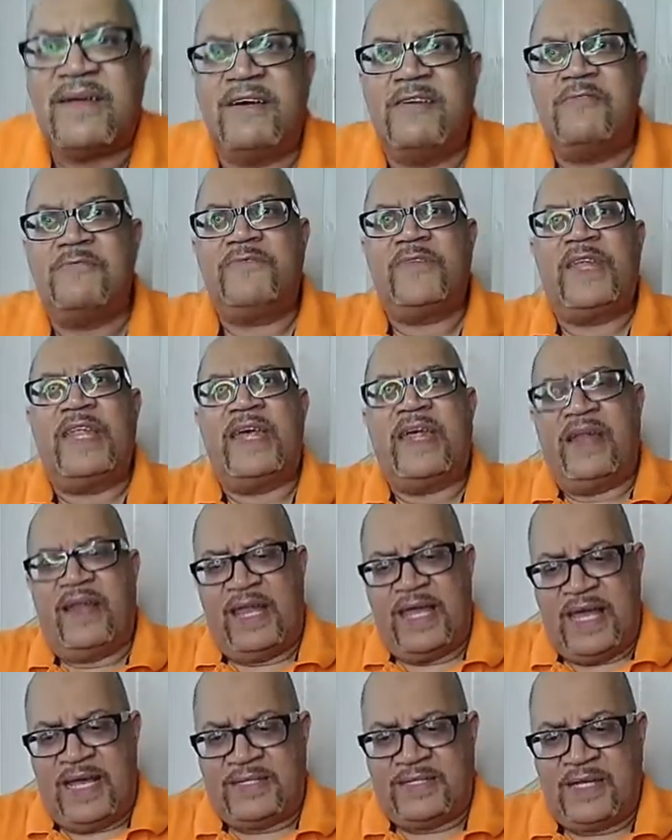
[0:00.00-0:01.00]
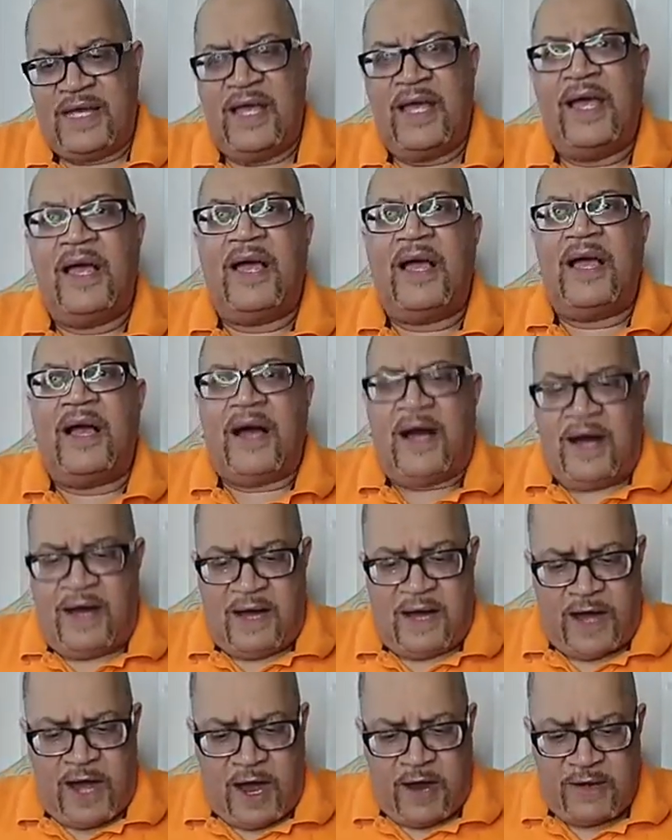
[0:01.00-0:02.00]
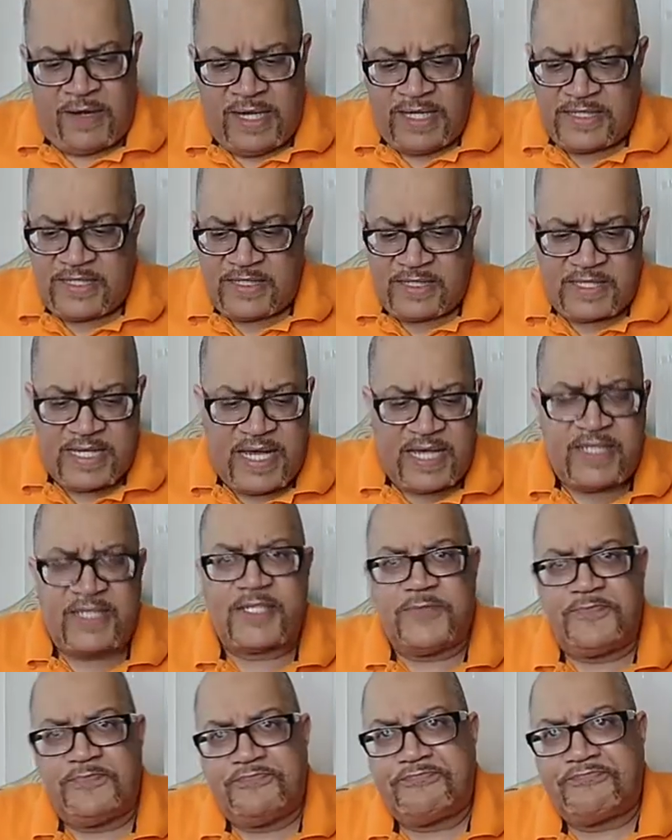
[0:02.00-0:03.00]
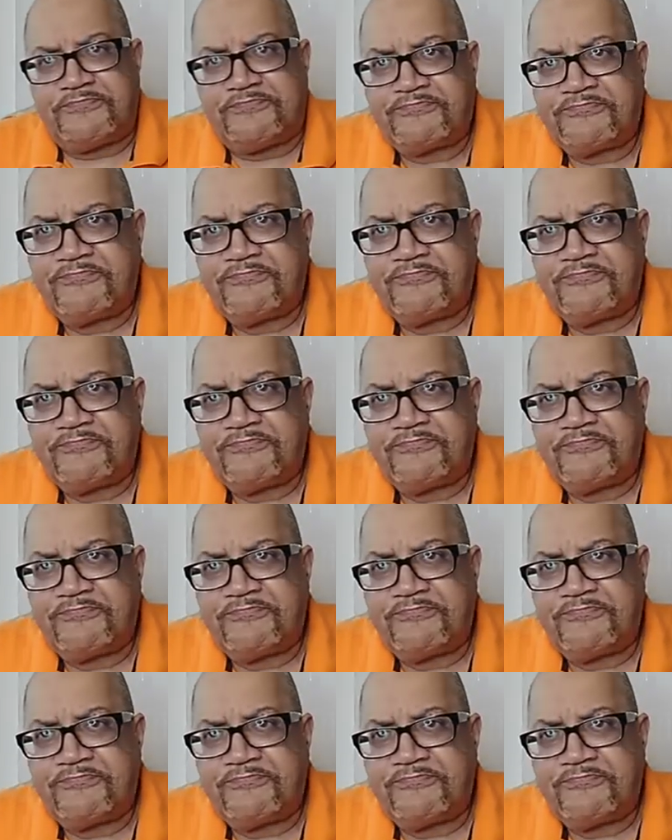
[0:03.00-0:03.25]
hopefully that'll last. Our lesson text